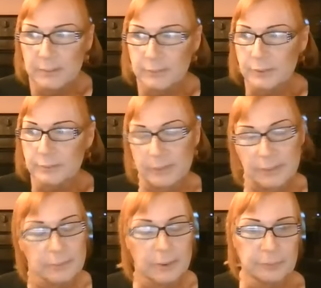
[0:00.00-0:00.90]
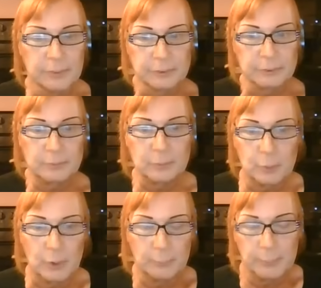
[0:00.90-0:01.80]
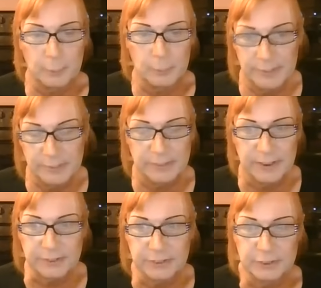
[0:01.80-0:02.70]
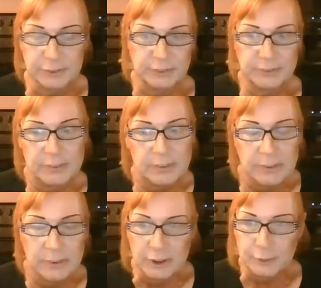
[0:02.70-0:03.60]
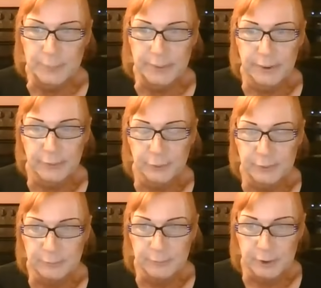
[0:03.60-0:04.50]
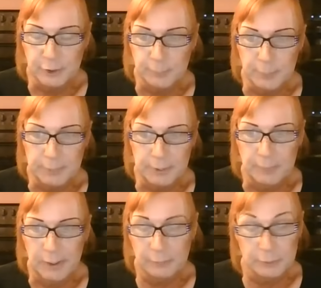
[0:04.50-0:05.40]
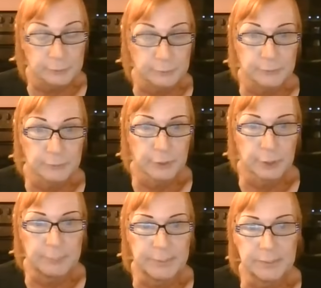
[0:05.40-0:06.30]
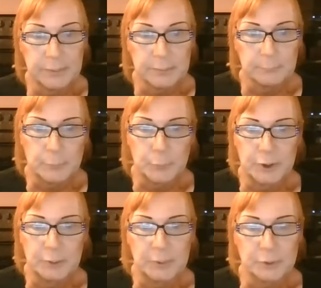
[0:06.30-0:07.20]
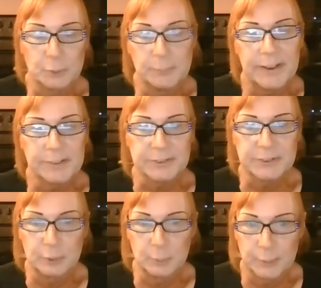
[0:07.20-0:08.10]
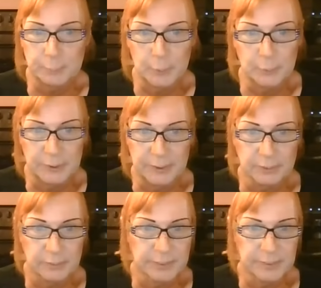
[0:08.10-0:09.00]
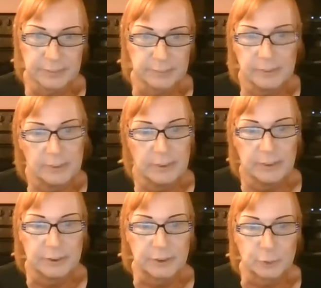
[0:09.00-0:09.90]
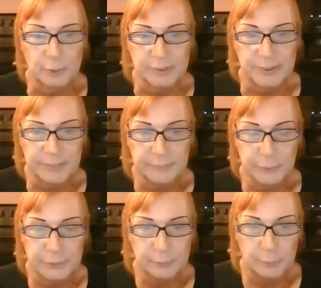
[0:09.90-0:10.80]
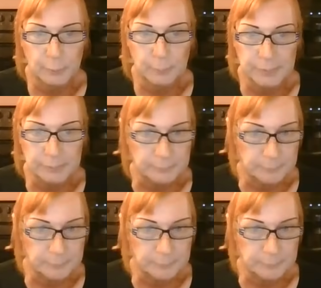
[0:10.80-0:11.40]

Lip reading: So I've lost quite a bit of weight, and actually it's been healthy because my BMI was really big between the muscle mass and the whey protein and all that. It just wasn't healthy for me.